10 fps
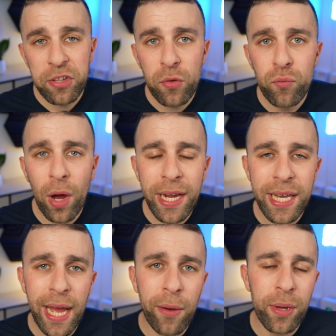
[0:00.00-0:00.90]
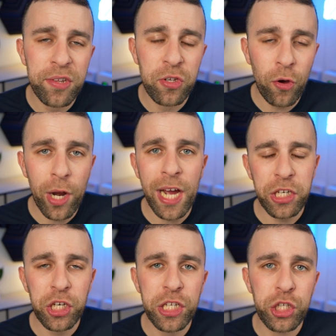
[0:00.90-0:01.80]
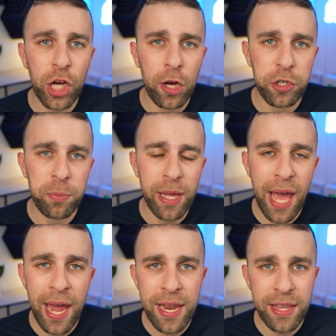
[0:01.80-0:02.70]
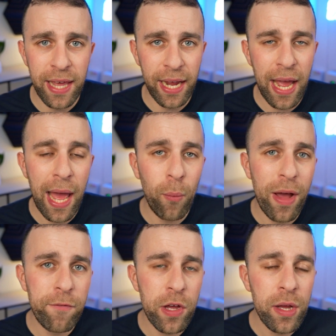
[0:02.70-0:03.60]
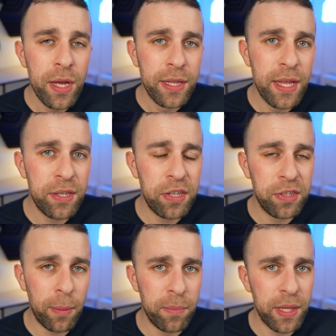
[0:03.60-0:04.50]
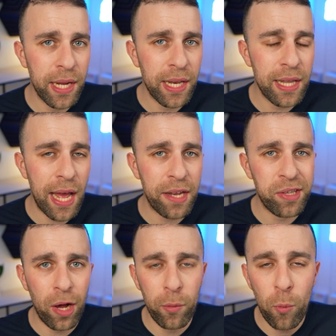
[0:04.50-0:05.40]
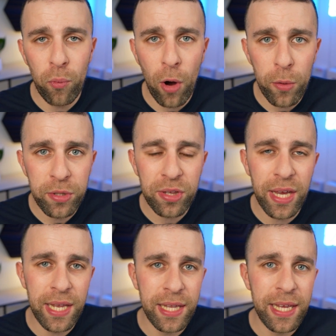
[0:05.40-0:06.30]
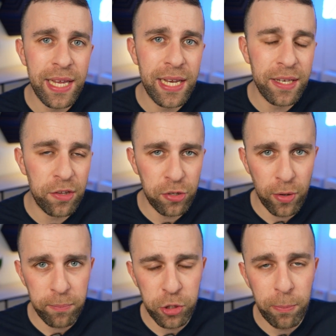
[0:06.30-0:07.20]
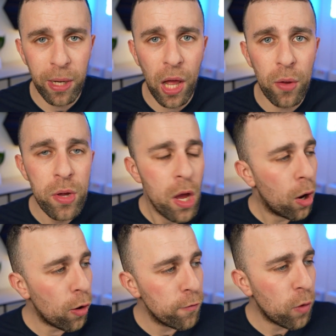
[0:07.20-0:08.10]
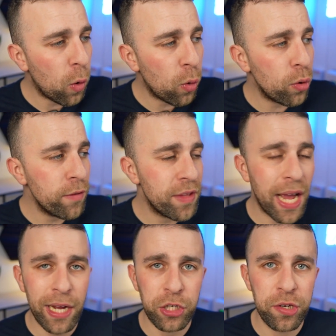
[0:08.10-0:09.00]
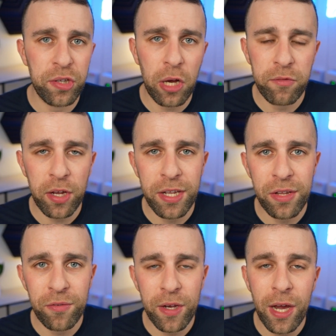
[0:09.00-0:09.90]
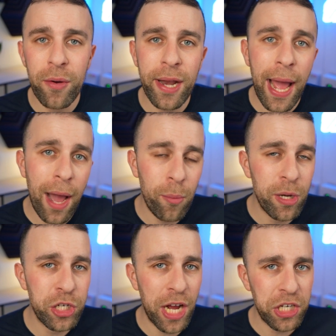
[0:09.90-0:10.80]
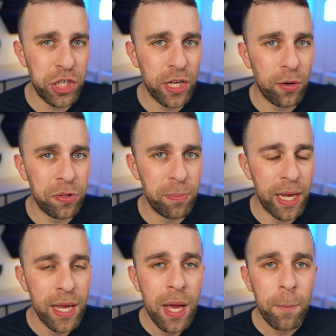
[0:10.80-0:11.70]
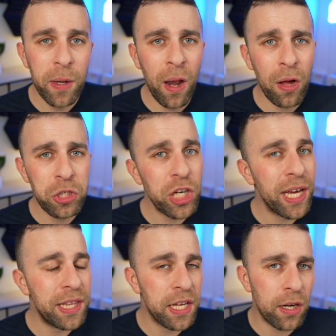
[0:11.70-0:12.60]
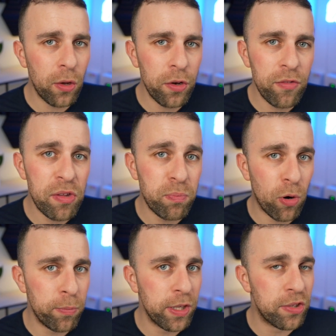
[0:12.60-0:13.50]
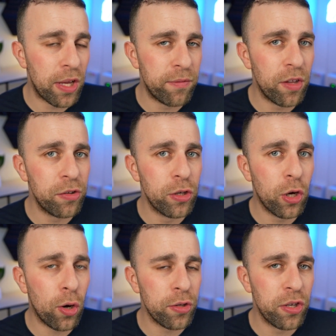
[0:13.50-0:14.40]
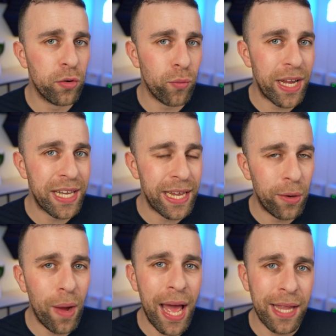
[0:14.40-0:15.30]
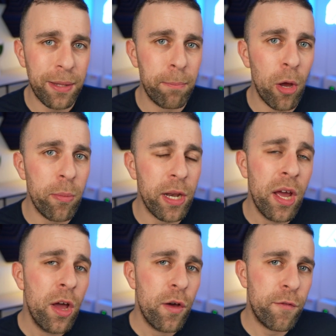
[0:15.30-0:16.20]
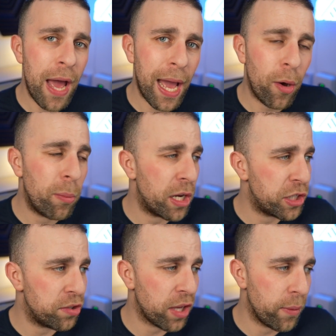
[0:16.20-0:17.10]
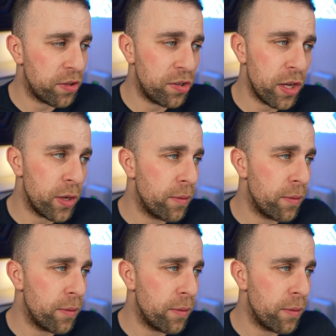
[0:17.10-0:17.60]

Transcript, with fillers: so right now it's not actually charged me anything. However, this is something that I will post in the description below of all of the actions I've done in this video and how much actually cost me. But largely, I think a lot of this prompting stuff doesn't cost a great deal at the moment for how much it's going to do.